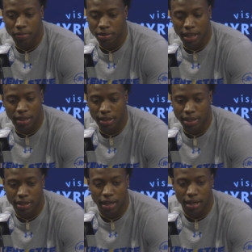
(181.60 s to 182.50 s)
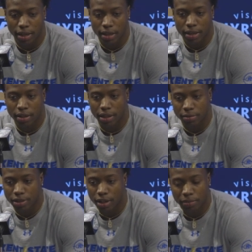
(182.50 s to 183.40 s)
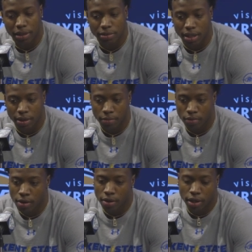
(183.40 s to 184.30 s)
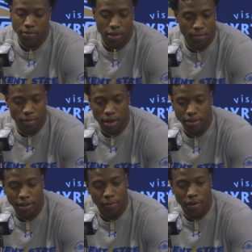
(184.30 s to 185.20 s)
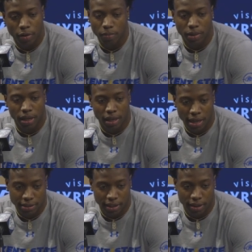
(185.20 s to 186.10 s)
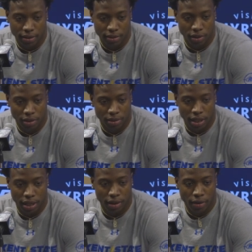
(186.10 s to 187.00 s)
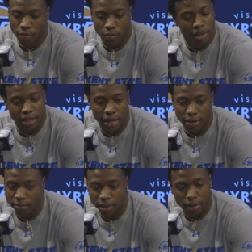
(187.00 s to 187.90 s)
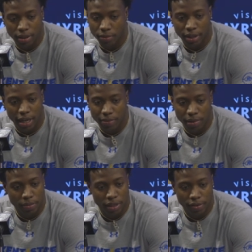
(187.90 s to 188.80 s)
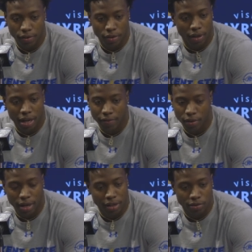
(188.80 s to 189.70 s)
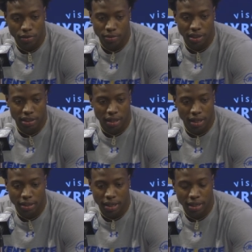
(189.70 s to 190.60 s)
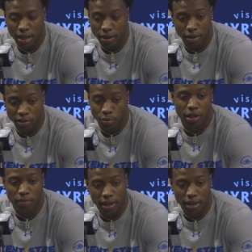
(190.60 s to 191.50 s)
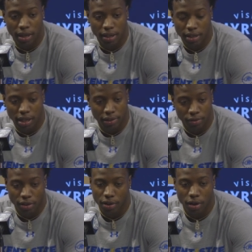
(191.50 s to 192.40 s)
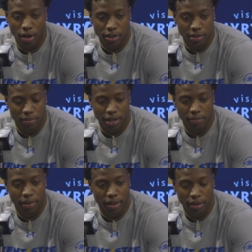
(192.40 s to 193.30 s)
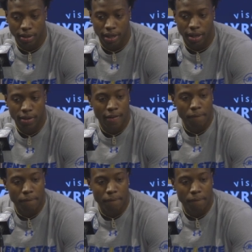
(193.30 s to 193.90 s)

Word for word: it was like a late night, and he was talking to me. He was like, he was like, bro, I think we gonna play a lot together. So he was like, we ain't gotta be we ain't gotta be beefing or having no attitudes with each other like that. He like, cause we can play together. He like, you can guard somebody bigger than that